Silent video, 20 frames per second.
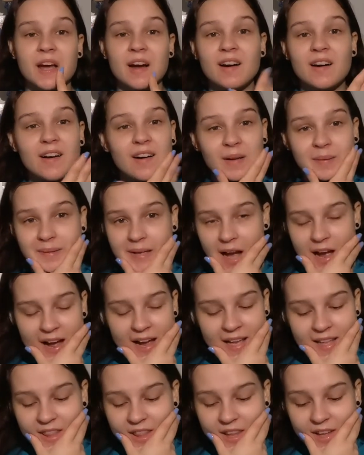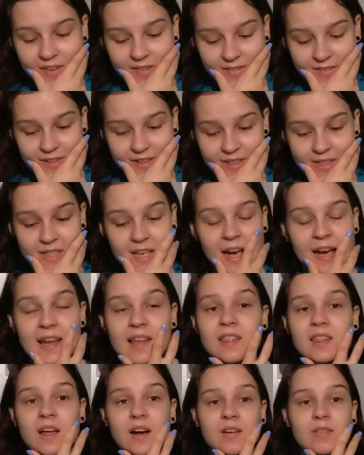Oh, I love this.
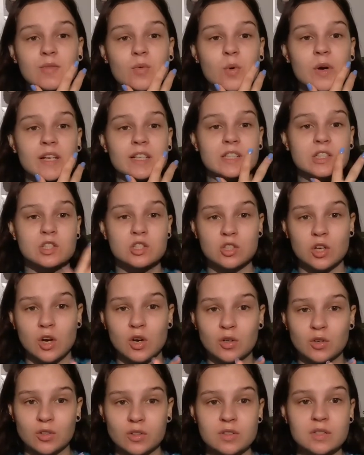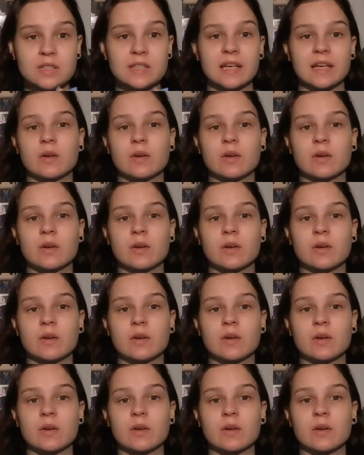I love when songs,